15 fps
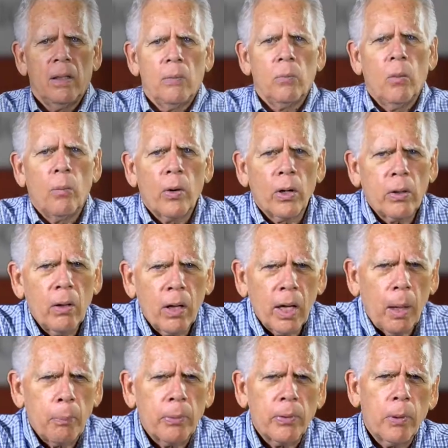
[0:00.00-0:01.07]
When we're caught
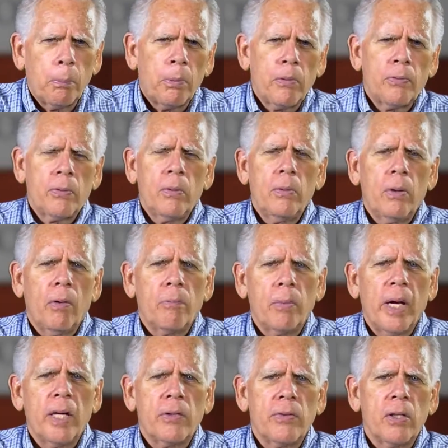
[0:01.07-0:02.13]
up in the pursuit of
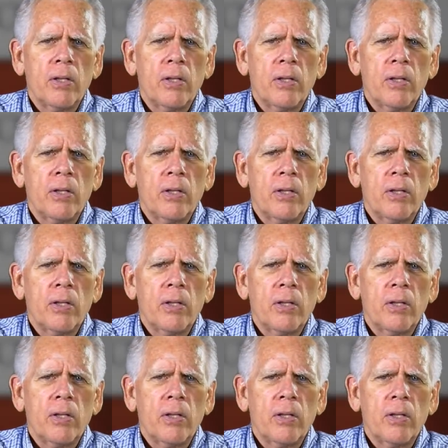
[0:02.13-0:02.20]
man's